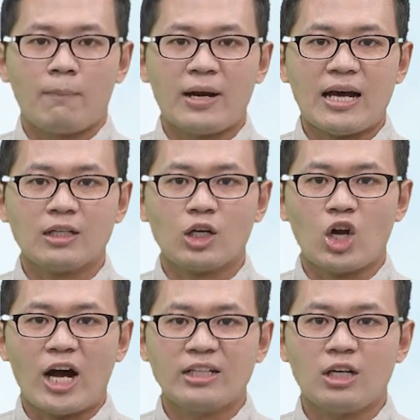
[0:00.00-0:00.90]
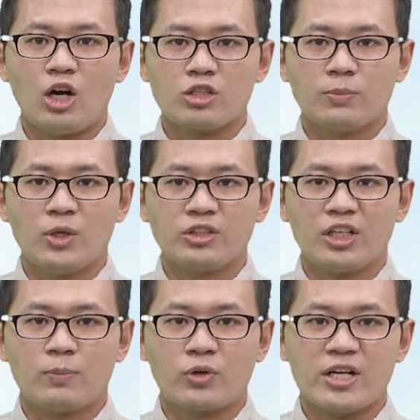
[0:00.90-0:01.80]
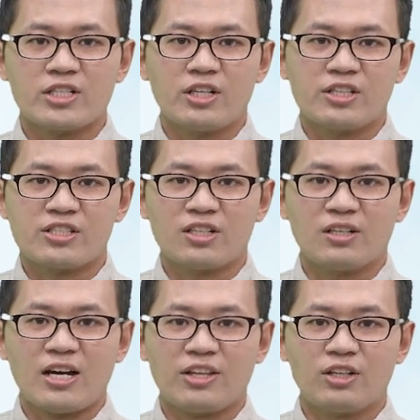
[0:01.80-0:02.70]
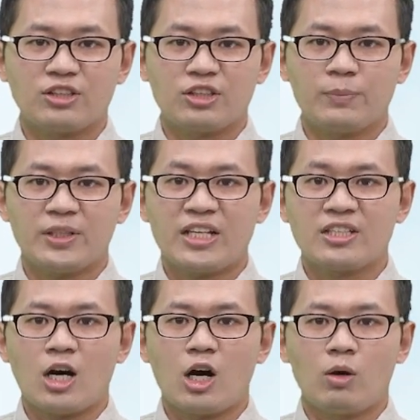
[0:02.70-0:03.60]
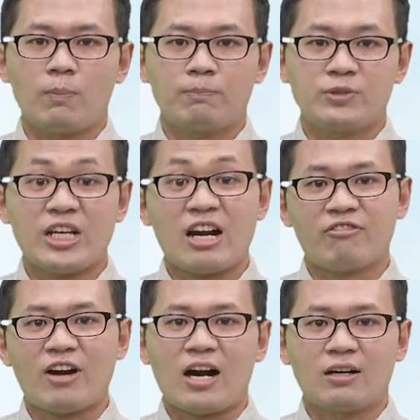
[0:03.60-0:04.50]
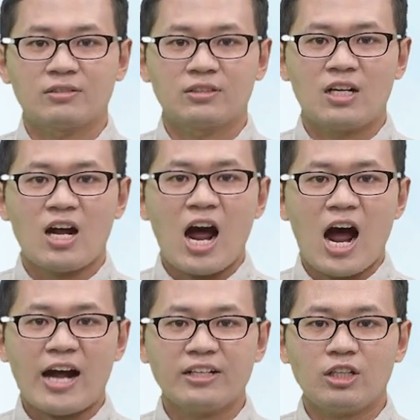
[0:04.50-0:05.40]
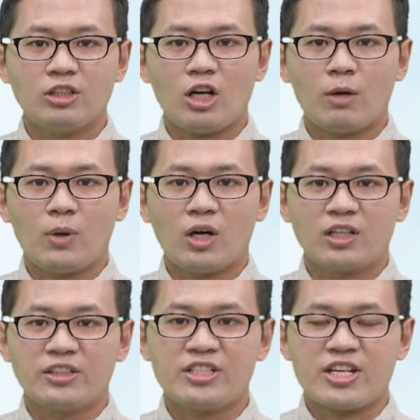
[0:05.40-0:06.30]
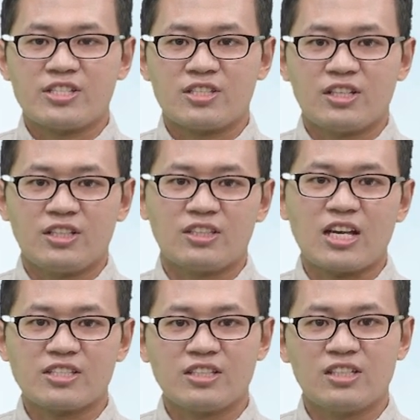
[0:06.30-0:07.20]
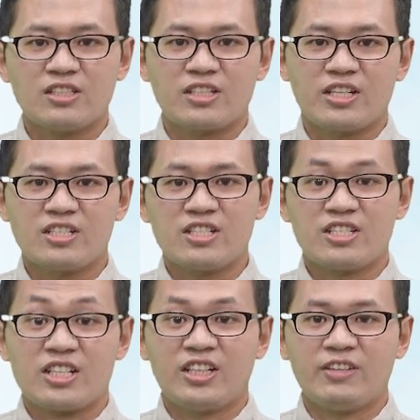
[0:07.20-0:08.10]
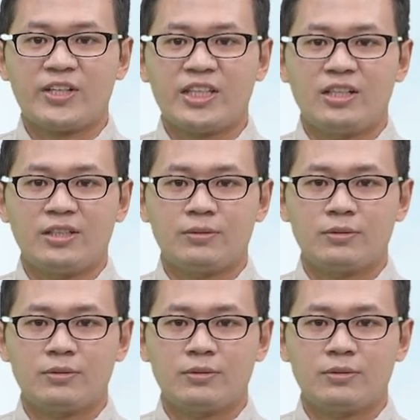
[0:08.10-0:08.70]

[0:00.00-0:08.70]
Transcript: Blood colloid osmotic pressure is another determinant of GFR. Under normal conditions, it doesn't change significantly.